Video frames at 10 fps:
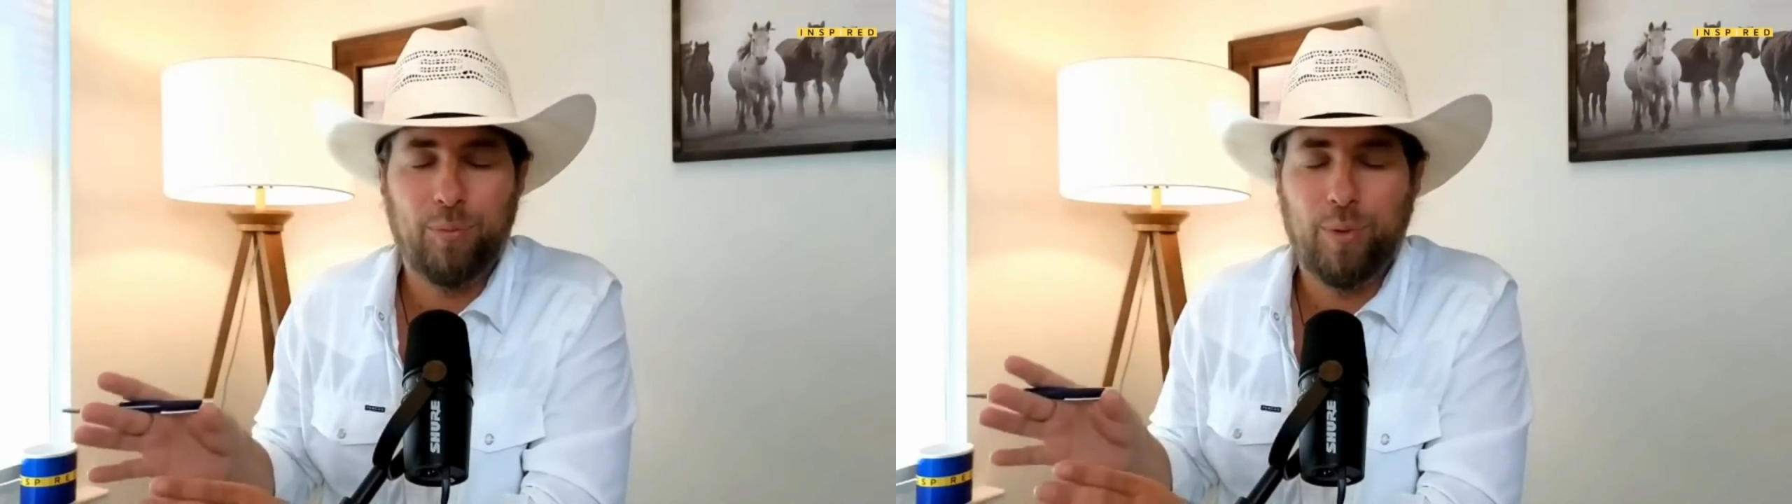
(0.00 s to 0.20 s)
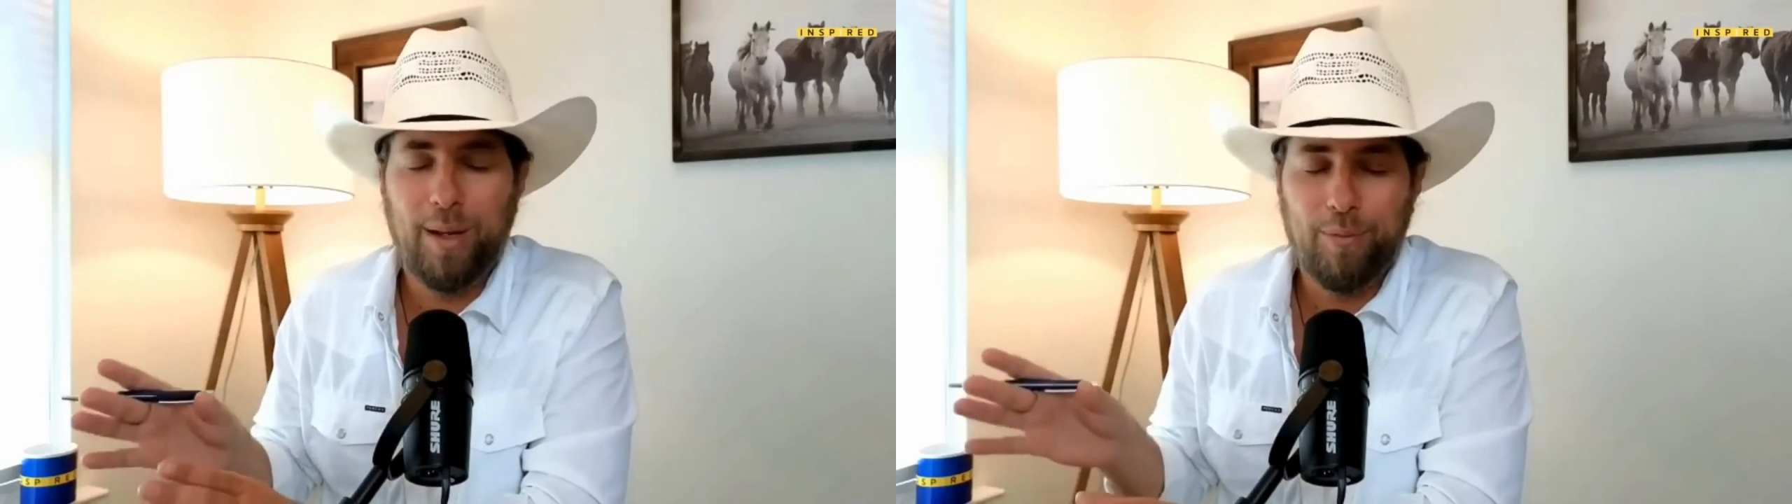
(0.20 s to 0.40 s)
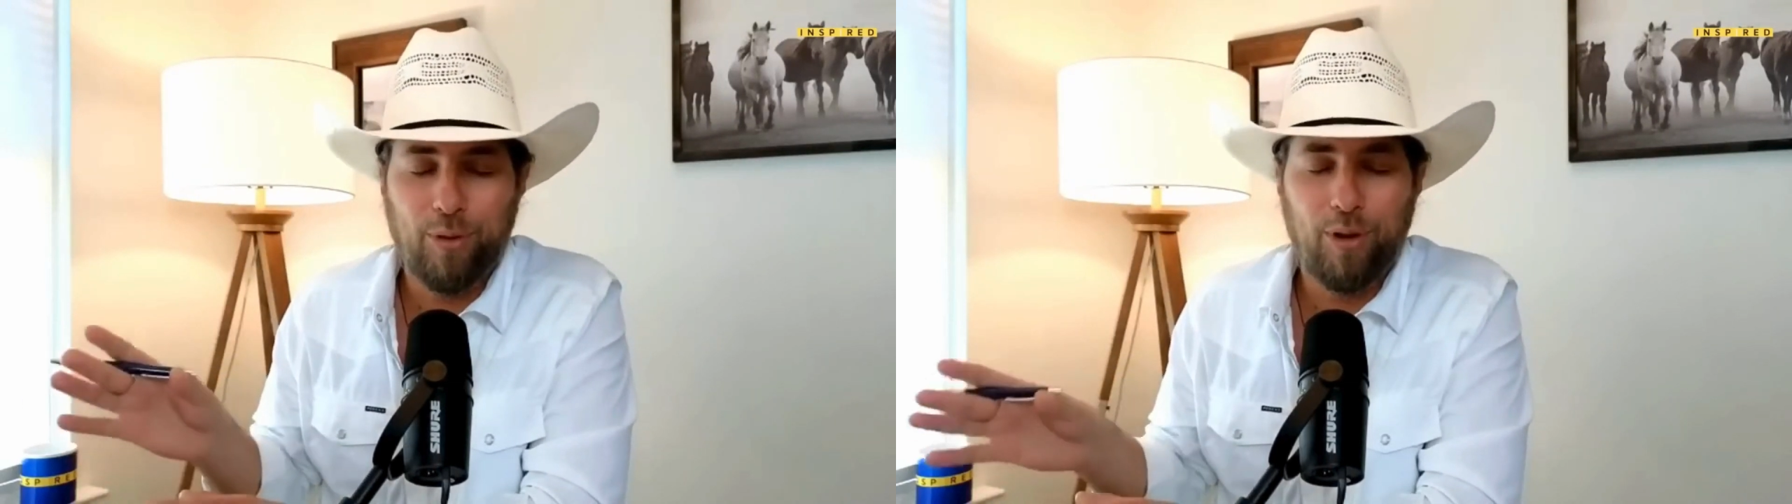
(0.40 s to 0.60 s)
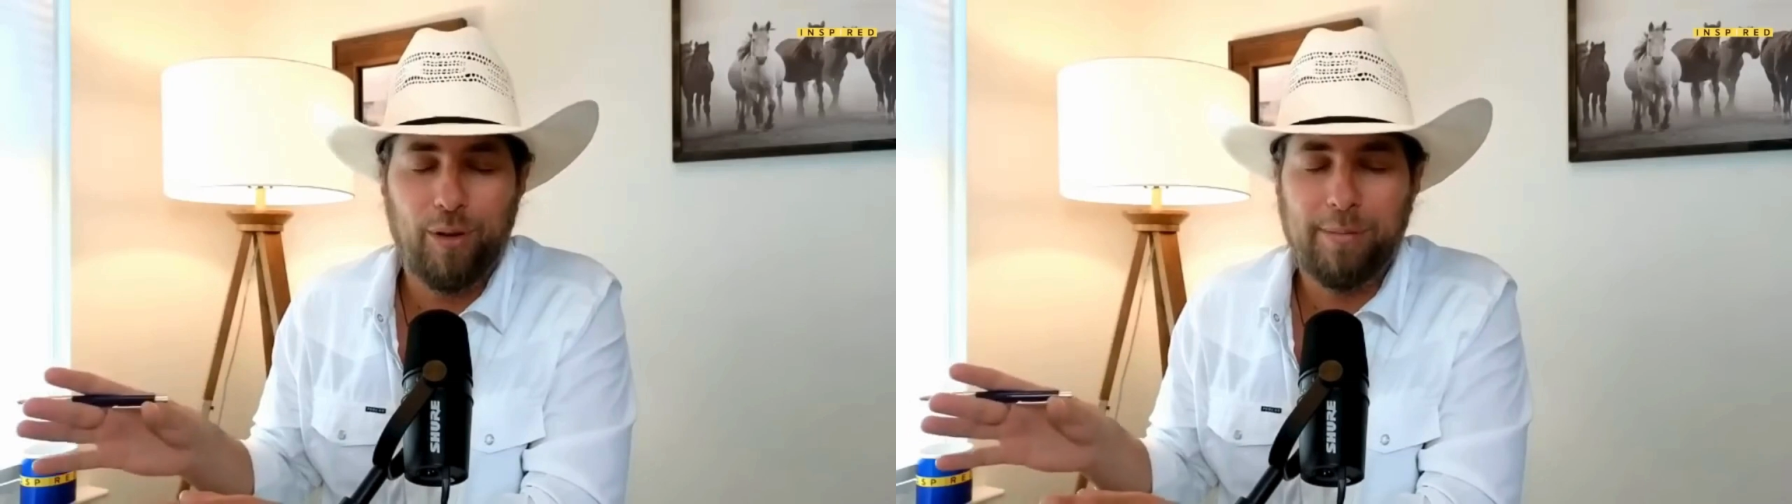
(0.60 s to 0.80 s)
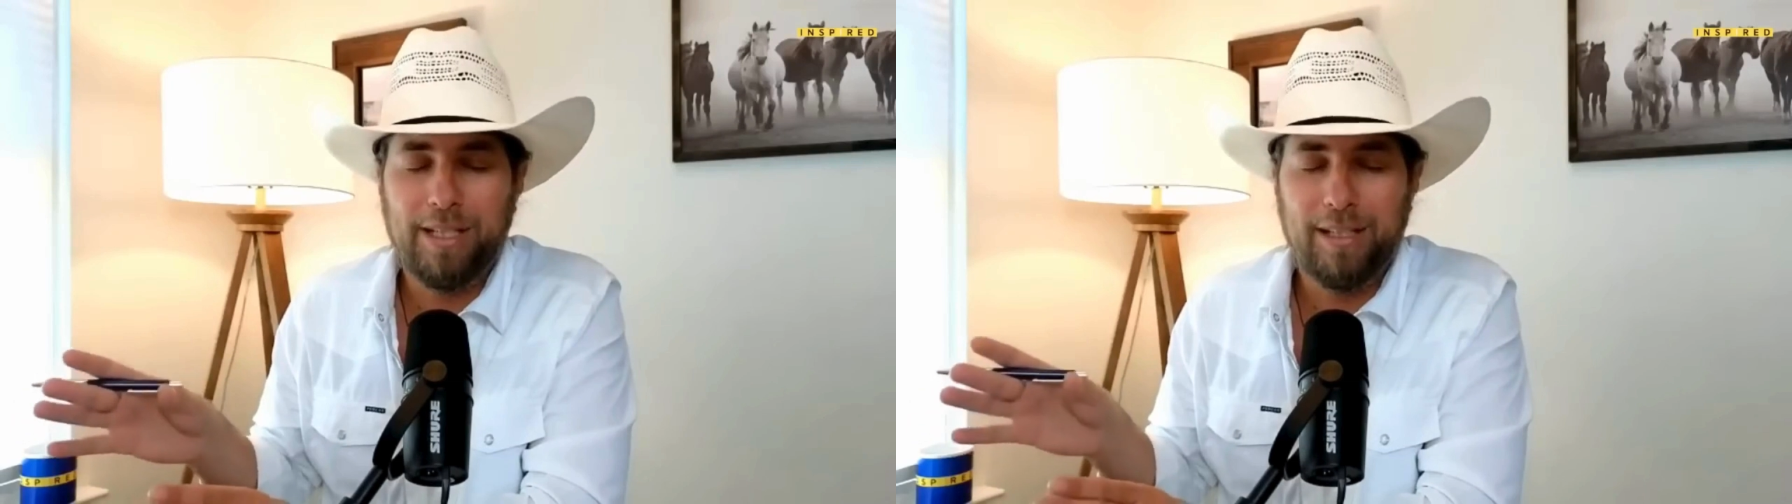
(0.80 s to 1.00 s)
way more
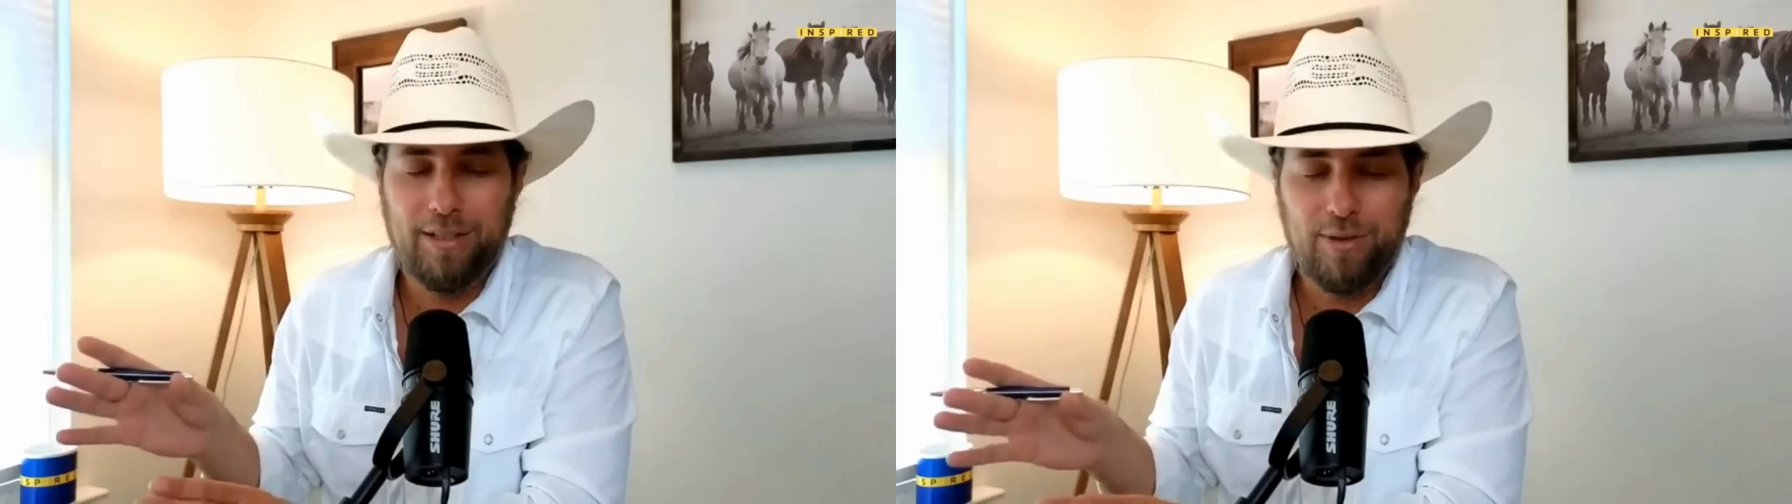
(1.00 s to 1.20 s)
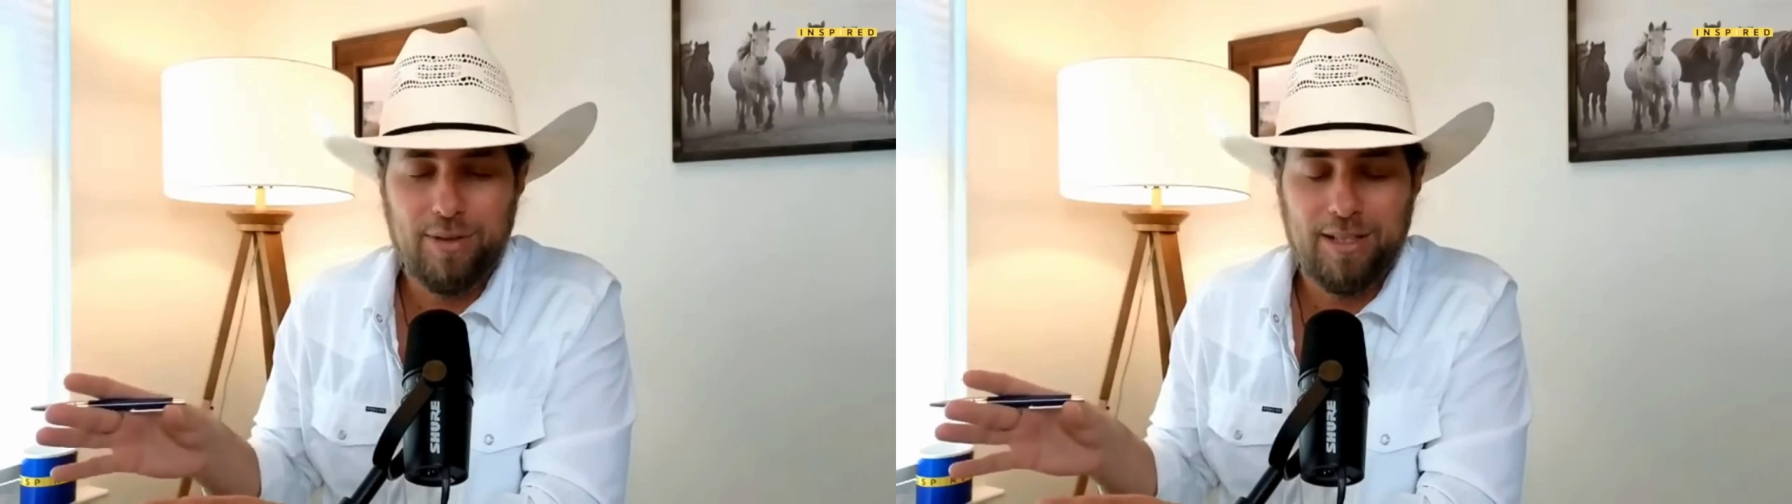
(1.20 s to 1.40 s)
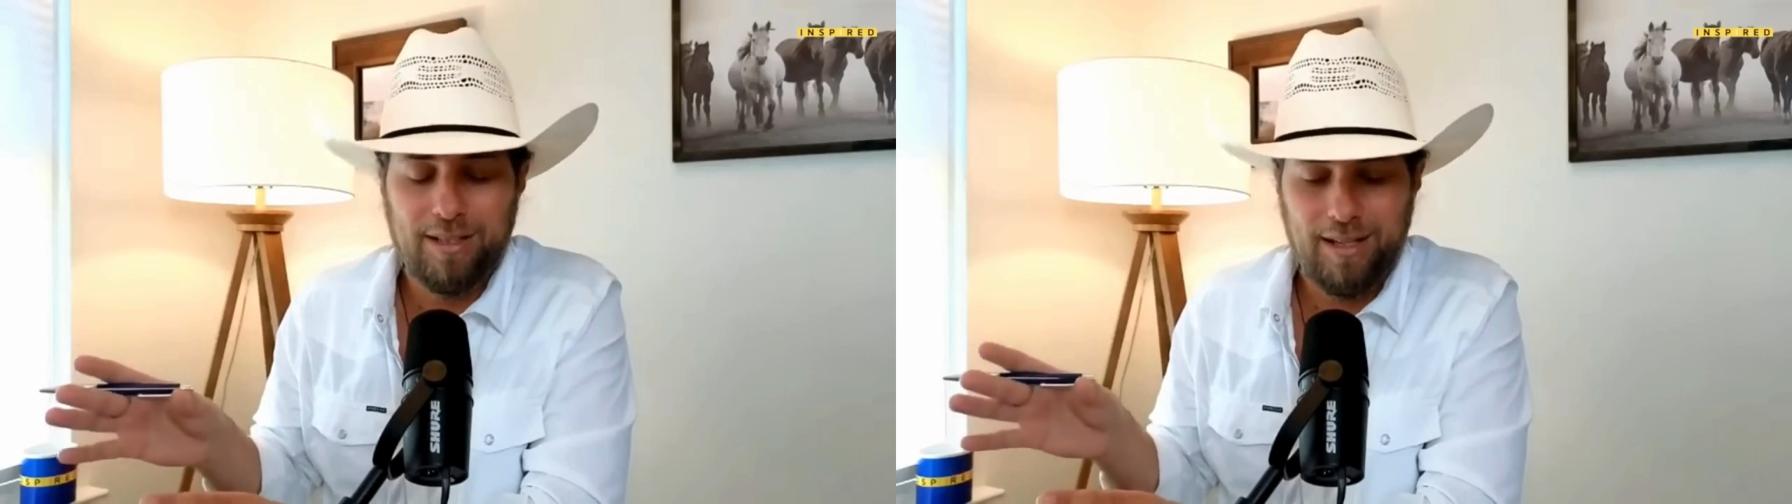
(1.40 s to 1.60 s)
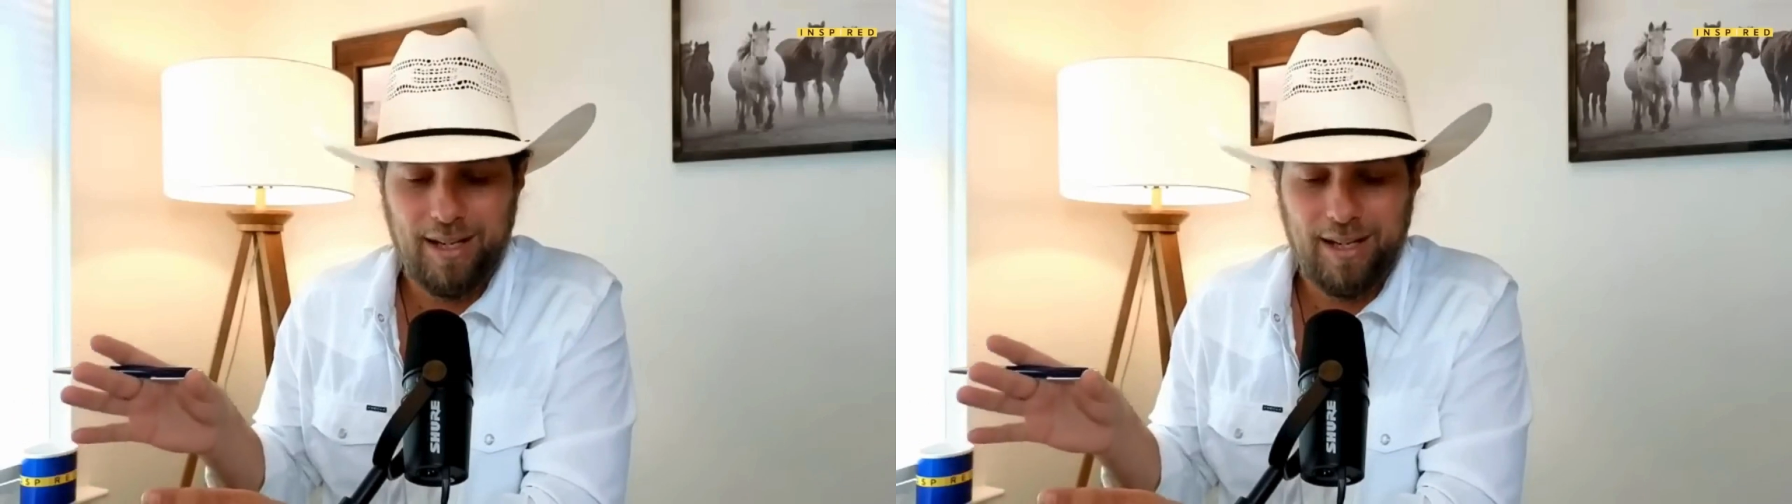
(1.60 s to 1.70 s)
harmony and union